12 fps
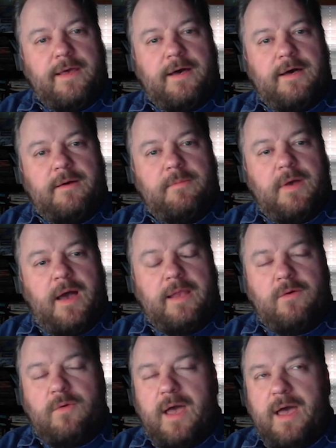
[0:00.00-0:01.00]
Um,
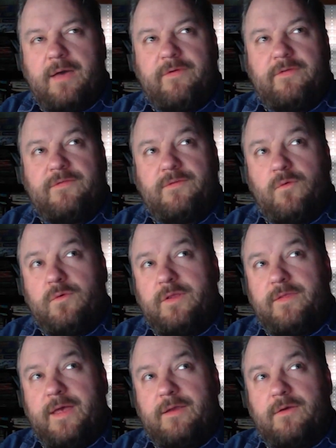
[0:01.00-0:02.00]
I don't have a
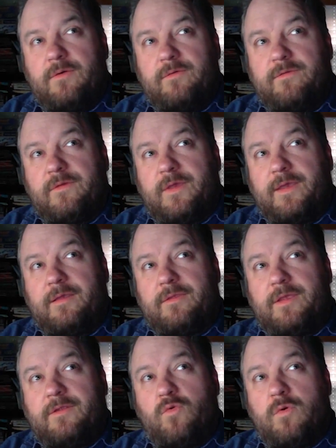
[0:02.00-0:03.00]
story that goes like
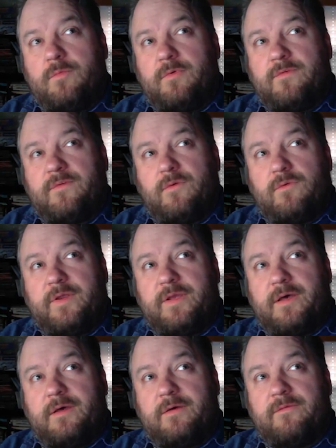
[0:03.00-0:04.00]
the normal
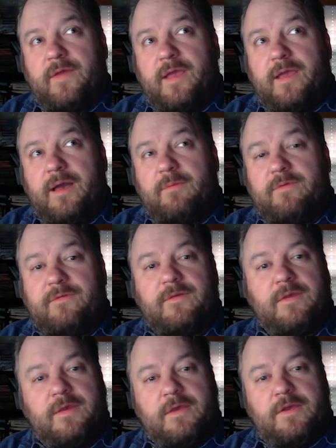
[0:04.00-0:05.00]
story of, hey, I
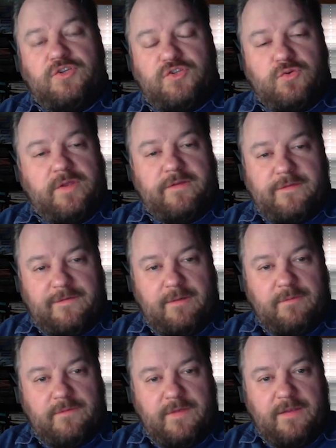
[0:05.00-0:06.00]
was shooting since
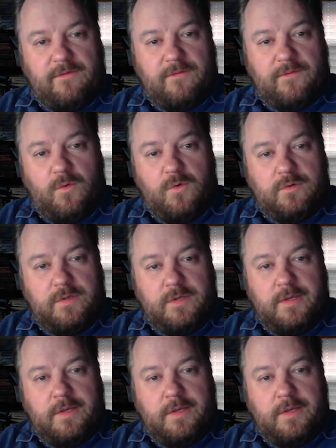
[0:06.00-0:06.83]
I was 10 years old.